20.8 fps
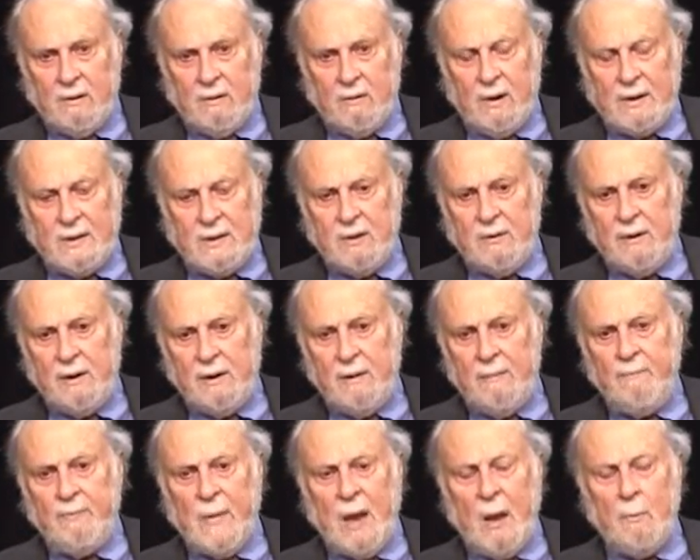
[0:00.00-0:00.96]
criteria.
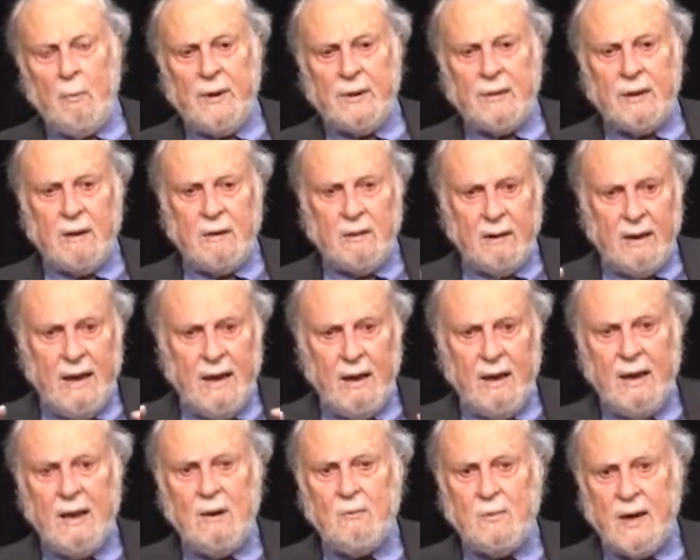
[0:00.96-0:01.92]
But the
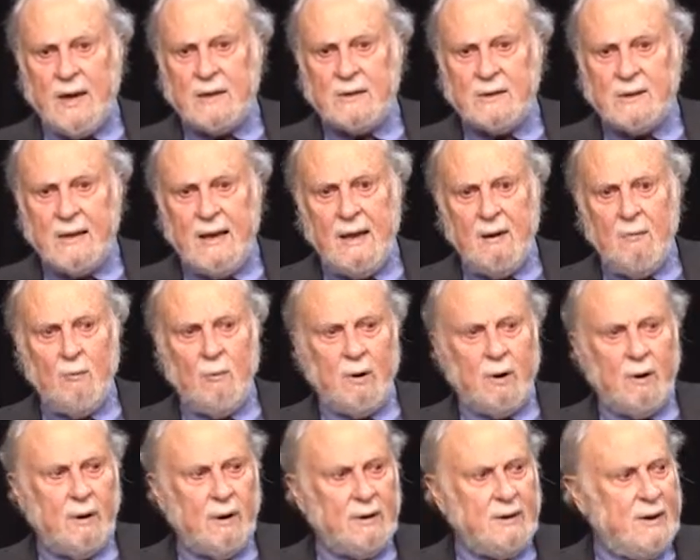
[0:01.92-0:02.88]
inmates in
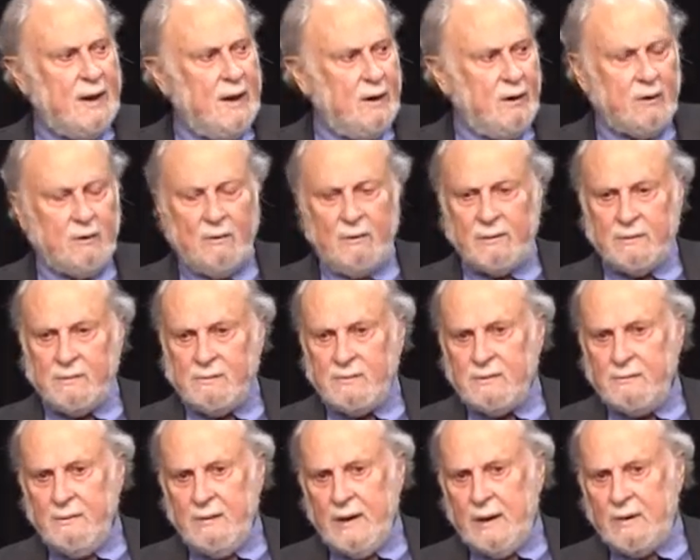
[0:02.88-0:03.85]
were identical
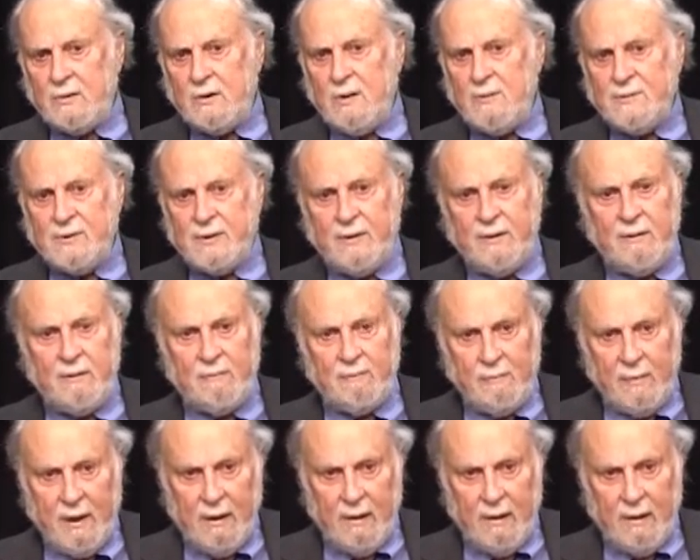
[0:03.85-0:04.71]
in terms of their